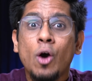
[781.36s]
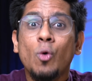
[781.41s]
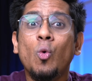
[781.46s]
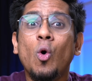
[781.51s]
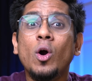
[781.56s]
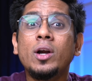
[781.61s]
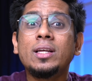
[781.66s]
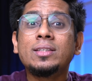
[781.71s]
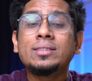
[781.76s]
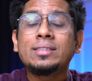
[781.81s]

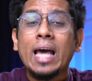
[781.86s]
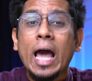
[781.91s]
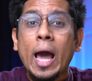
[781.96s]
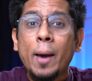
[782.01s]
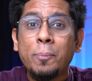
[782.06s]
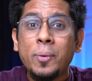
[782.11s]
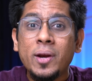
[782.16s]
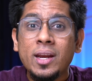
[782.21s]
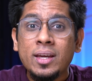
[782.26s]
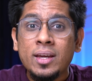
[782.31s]
what is
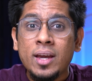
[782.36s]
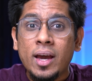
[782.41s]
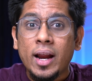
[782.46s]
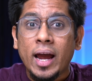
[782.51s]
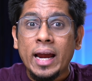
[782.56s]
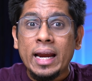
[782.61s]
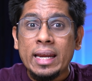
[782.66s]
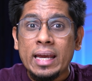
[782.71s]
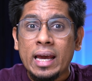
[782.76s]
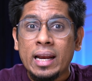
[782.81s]
happening here
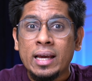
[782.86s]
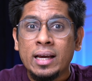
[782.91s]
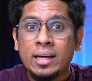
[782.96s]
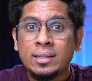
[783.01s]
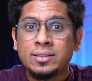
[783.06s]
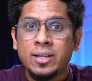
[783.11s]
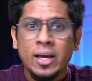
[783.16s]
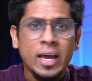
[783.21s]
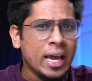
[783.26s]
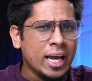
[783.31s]
ideally
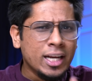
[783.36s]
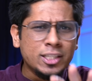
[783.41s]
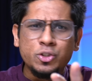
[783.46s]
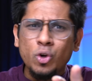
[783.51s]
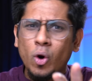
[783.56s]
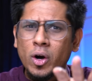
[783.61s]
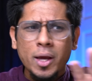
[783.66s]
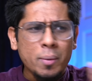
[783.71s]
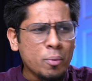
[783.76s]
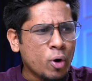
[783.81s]
is, it's
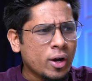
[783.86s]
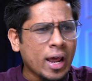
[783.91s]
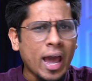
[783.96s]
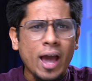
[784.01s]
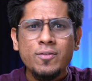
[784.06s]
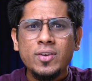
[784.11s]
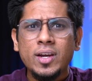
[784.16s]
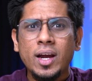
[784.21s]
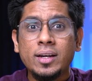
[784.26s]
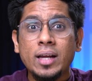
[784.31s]
not about
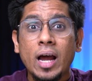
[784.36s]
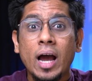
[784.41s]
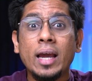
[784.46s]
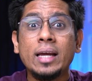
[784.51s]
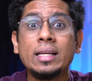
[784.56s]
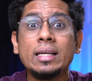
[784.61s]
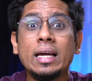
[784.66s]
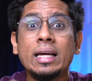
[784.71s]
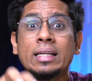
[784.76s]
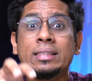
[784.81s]
having a
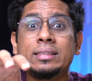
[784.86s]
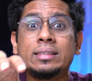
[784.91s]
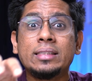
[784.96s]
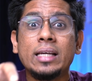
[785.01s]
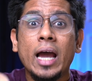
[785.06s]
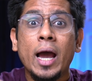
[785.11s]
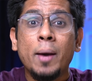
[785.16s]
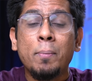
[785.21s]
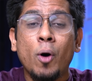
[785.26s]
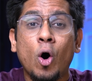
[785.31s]
target. It's
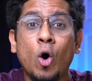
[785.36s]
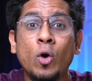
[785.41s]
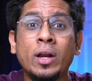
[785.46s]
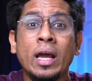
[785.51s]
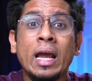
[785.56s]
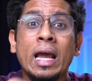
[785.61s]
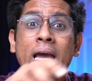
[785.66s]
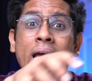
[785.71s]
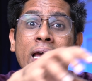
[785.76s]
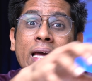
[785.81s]
about
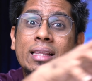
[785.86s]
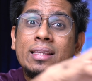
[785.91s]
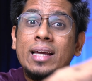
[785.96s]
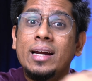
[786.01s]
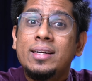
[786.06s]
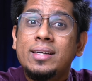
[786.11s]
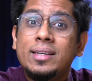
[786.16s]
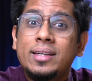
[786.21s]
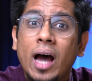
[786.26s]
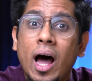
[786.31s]

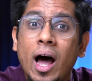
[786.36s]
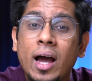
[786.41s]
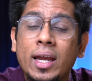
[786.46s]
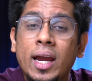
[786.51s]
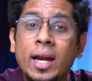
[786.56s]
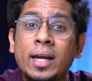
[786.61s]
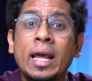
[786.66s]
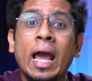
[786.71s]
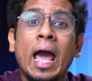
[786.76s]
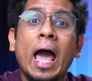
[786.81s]
the
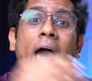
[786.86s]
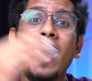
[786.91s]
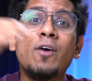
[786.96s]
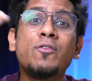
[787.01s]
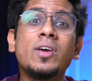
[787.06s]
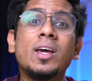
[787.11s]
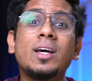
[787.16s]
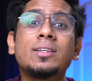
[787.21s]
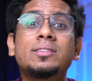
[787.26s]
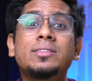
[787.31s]
target
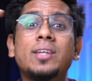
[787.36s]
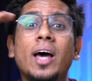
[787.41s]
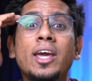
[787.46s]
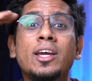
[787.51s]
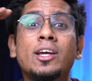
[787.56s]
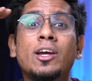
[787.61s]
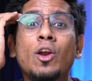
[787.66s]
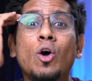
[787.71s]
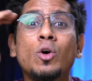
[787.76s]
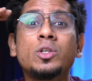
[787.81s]
having a
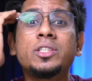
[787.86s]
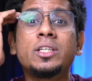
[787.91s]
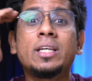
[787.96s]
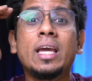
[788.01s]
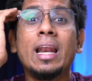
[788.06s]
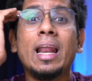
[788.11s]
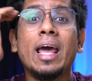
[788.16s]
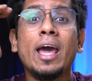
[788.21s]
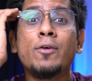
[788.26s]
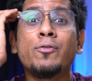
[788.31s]

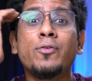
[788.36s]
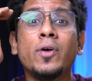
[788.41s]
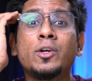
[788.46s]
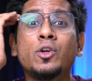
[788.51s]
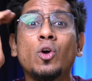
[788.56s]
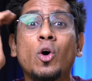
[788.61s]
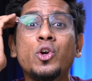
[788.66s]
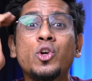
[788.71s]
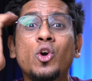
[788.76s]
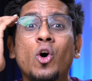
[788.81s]
psychological effect
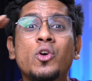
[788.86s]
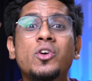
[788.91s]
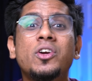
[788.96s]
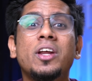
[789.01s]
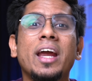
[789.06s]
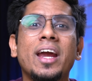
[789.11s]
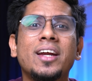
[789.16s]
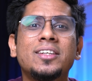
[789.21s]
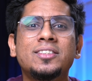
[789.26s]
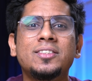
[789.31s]
on your
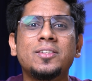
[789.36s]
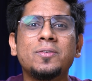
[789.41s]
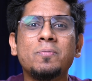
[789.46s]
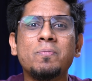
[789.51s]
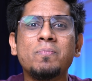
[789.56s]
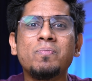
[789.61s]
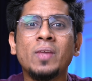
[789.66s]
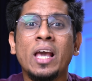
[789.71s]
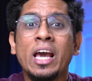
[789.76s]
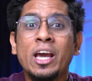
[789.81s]
trades.
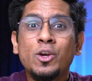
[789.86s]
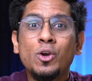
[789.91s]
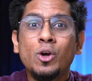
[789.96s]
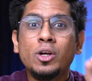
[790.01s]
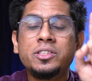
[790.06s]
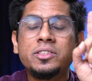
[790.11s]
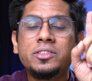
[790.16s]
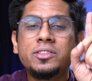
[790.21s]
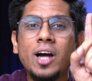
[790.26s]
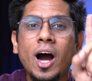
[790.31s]

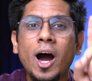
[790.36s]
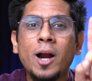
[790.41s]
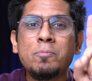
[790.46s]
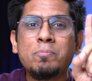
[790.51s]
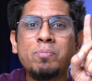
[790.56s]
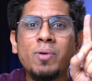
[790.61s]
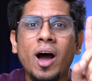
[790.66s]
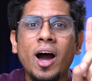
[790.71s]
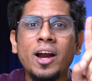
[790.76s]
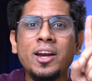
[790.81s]
You'll
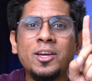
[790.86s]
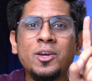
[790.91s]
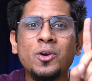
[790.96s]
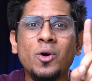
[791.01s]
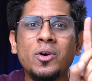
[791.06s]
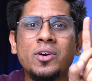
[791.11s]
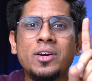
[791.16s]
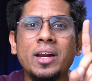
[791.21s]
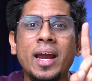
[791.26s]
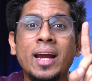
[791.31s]
start planning
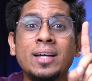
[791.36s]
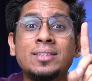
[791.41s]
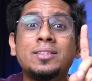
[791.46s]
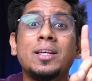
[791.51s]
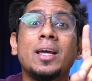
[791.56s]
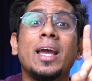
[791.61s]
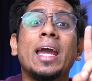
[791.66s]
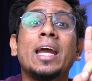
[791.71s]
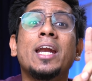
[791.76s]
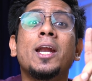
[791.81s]
your trades
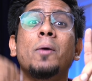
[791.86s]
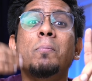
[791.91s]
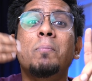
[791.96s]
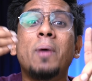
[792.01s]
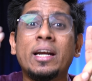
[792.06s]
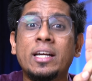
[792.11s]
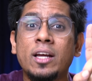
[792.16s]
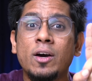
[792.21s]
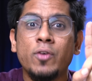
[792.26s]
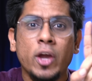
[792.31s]
in a
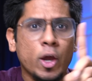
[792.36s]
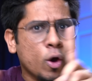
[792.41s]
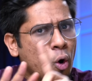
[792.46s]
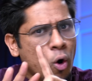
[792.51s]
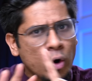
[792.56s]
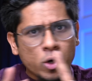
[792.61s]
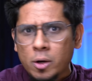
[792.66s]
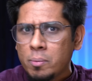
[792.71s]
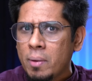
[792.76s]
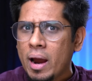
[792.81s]
better way
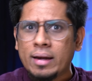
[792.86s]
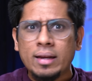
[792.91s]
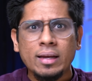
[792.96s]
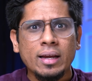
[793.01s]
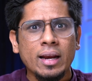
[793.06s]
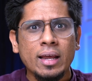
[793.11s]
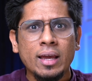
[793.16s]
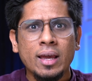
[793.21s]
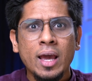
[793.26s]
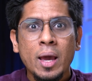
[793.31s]

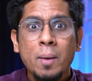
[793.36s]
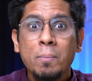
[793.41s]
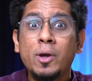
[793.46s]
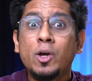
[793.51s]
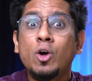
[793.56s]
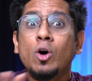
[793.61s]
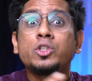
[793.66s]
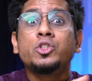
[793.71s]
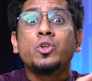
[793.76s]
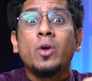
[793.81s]
automatically.
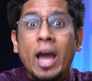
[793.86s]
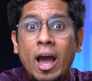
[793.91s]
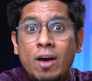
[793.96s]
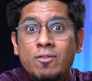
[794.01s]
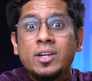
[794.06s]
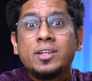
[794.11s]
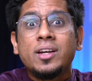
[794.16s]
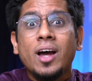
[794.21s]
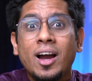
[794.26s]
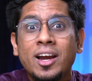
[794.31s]
Because you have
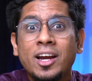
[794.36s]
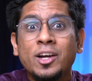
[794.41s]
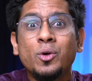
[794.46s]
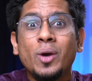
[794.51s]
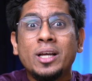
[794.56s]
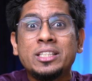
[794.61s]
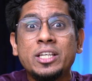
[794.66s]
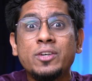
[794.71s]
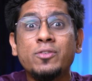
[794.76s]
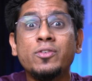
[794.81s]
a target
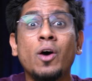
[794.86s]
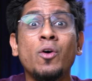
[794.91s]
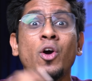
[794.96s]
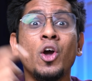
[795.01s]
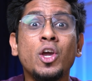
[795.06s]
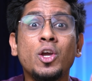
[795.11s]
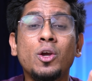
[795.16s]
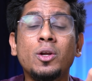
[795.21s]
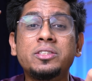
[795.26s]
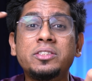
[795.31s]
to achieve now,
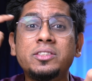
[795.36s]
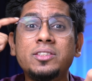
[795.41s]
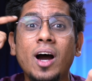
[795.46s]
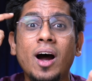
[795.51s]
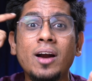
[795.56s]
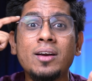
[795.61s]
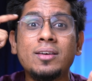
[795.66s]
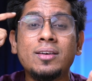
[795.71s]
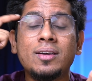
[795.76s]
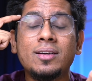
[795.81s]
you'll
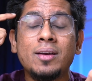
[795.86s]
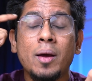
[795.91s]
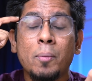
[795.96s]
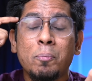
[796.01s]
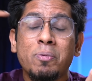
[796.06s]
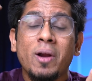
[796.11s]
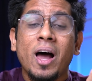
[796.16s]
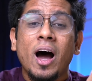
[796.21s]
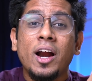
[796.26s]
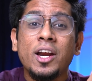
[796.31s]
start
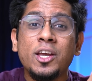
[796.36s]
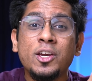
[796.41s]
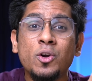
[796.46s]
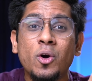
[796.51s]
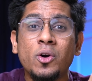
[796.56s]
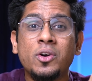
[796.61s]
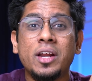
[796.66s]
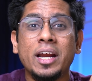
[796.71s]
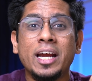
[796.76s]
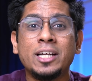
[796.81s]
planning
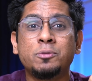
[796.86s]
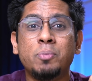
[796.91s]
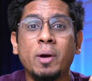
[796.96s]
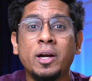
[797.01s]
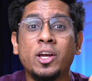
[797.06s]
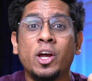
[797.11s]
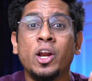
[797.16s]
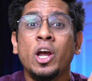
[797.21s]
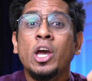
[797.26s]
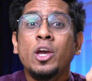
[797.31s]
your trades
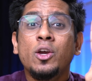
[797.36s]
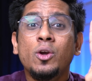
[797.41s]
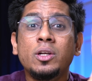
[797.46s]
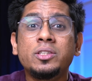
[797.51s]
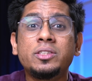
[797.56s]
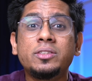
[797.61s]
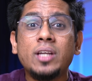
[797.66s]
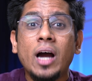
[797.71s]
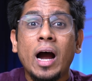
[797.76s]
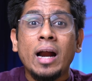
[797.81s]
better. You'll
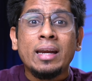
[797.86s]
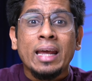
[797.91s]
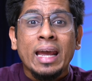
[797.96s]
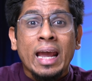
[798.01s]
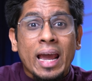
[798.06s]
start